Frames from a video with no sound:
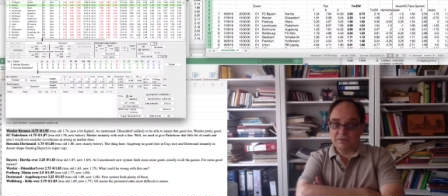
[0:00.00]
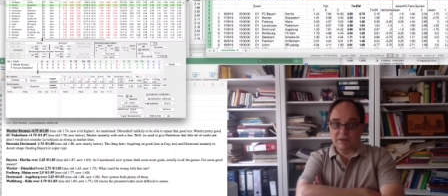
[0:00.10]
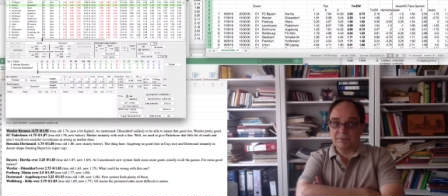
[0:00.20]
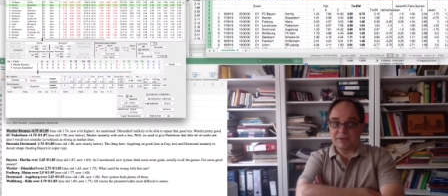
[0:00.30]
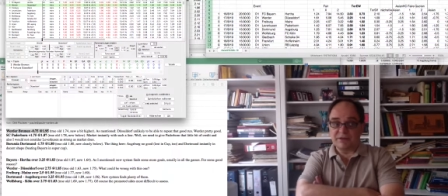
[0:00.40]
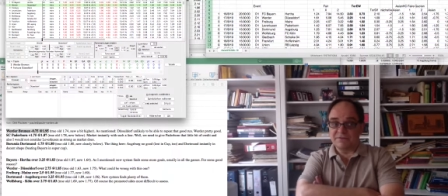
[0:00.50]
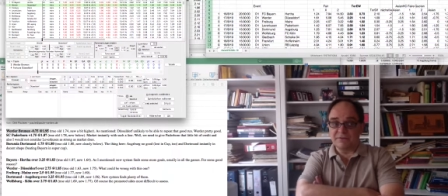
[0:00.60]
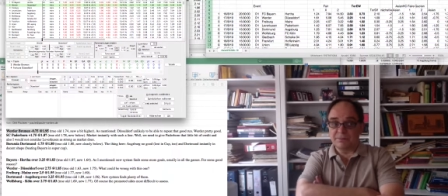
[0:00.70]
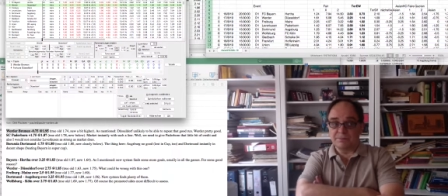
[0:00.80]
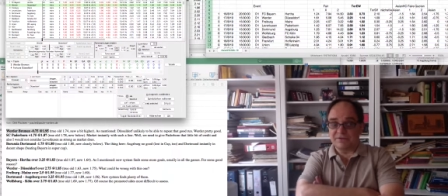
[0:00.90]
But it's
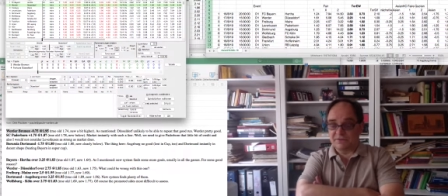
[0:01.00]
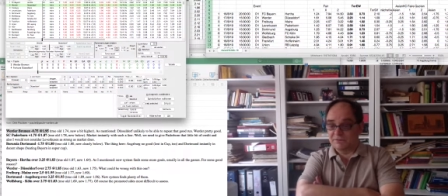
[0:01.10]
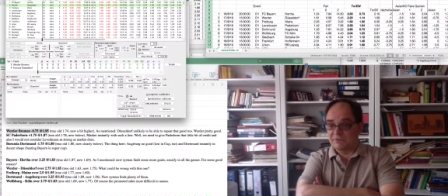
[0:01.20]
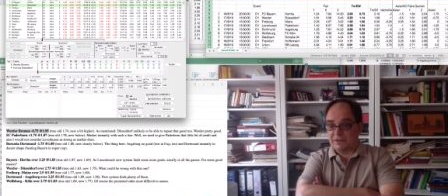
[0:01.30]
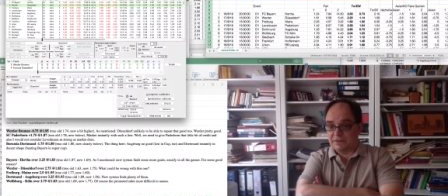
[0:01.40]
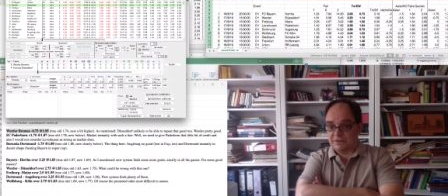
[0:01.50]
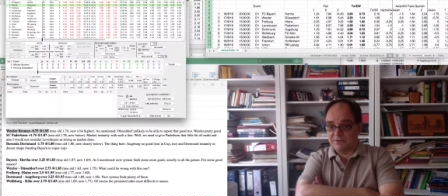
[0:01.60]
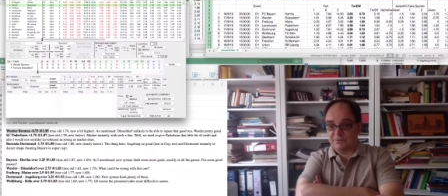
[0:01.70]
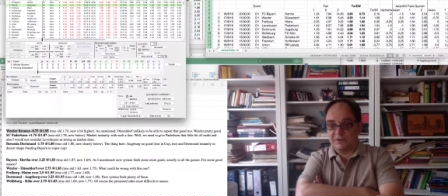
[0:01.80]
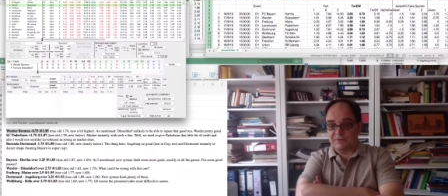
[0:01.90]
not based on Werder. It's
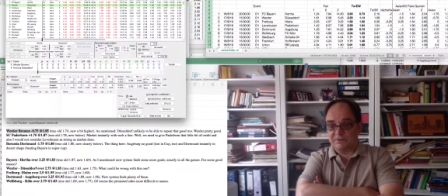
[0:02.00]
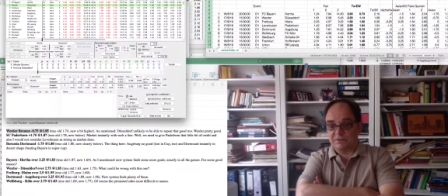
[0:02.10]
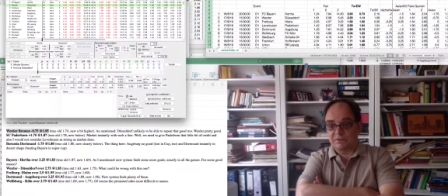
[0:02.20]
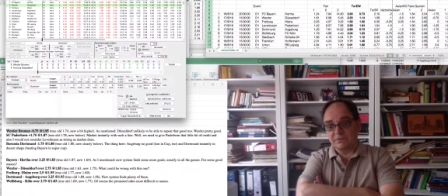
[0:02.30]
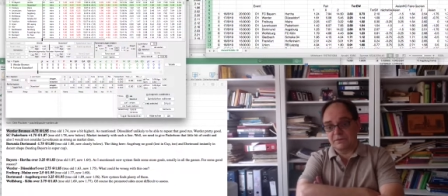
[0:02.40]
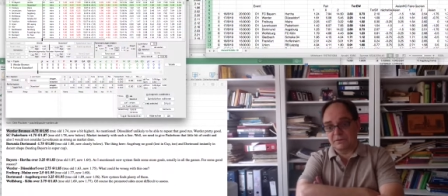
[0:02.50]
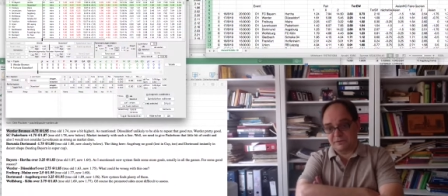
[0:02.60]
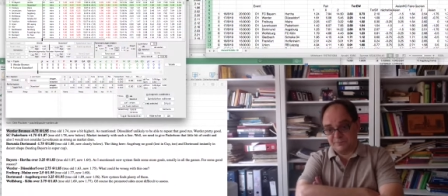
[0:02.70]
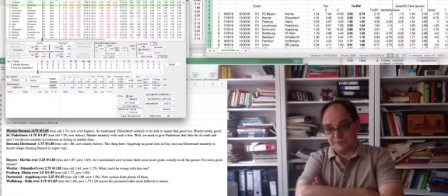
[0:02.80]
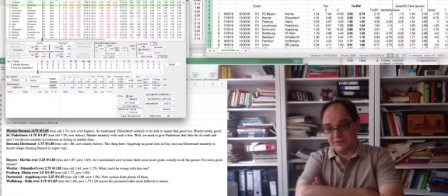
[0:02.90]
based on
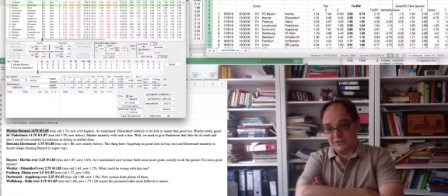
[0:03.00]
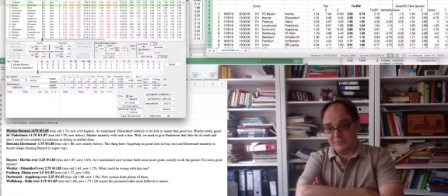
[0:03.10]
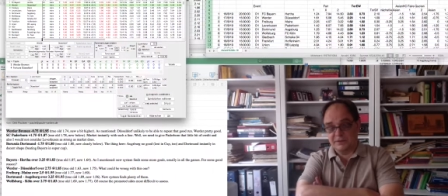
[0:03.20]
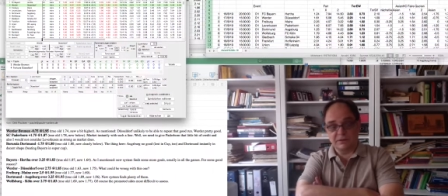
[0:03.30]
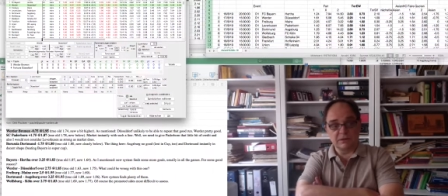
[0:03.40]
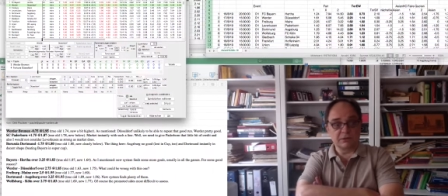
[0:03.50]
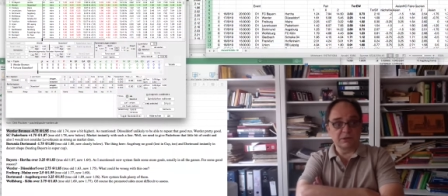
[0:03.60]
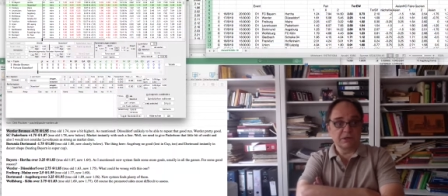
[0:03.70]
Düsseldorf being a bit lower.